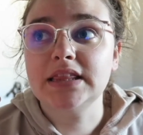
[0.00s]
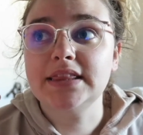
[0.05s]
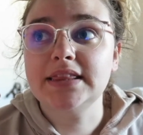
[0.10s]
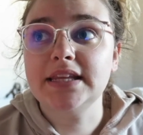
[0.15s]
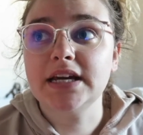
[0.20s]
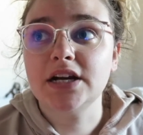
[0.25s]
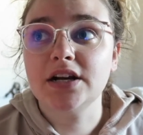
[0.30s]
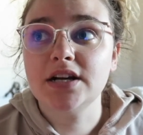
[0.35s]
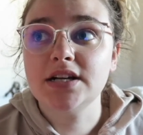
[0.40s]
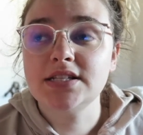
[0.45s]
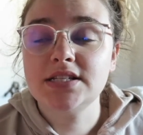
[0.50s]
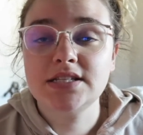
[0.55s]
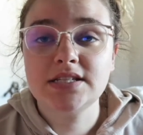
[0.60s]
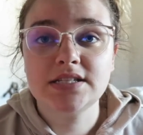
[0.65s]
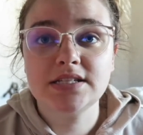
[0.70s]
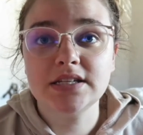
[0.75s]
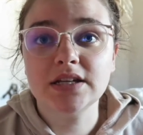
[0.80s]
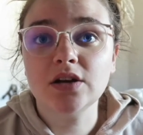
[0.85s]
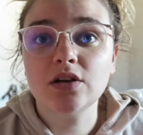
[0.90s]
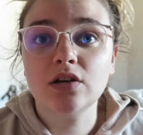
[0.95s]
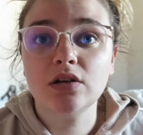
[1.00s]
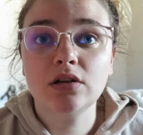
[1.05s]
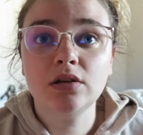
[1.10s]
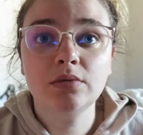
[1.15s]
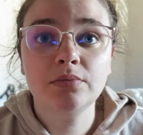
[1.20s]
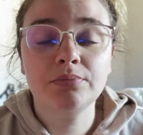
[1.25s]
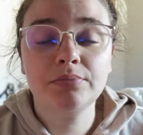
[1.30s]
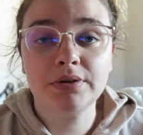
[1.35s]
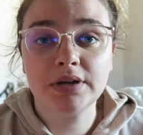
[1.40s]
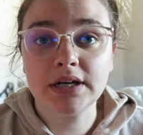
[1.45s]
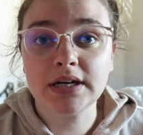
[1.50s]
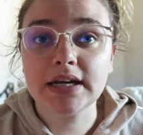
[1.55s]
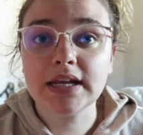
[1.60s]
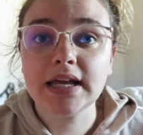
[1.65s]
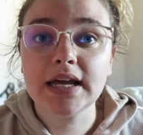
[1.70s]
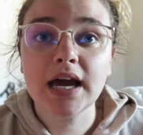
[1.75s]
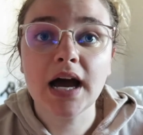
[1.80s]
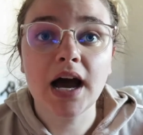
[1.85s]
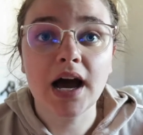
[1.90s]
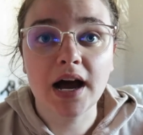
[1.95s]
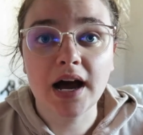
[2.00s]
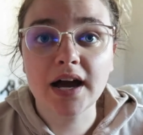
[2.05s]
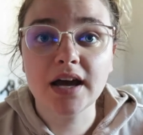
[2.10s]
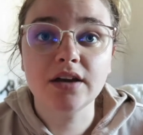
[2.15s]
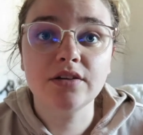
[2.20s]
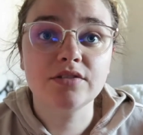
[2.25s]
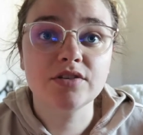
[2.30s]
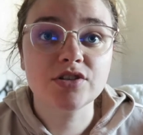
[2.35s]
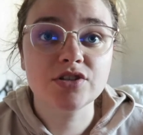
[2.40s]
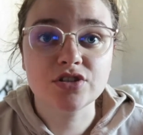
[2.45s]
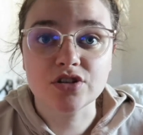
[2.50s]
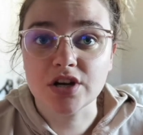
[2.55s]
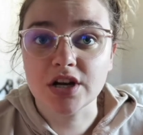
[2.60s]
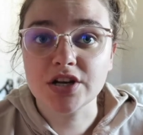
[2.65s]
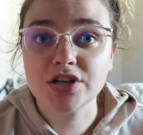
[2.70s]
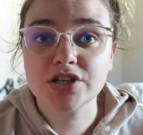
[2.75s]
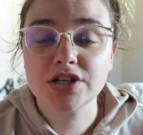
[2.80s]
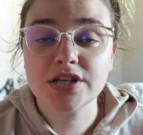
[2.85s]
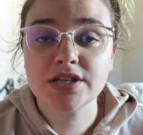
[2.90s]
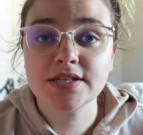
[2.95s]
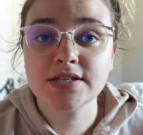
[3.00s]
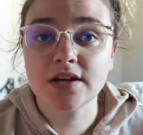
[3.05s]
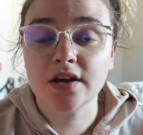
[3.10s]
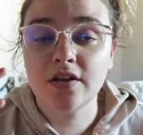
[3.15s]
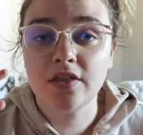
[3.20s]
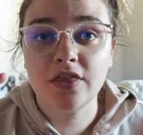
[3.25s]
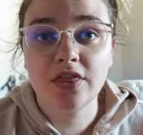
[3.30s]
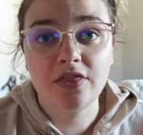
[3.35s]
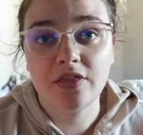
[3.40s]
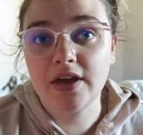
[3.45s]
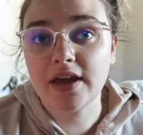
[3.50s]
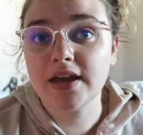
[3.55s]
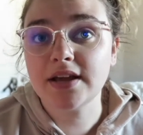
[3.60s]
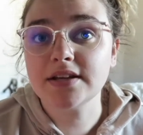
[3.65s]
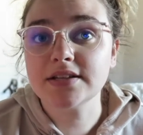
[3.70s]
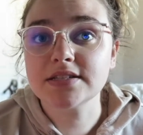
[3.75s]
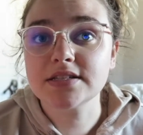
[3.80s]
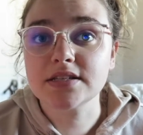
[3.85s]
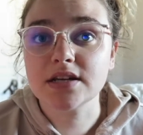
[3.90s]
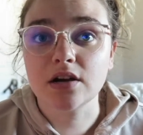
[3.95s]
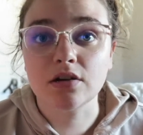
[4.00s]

there is still pretty high restrictions on things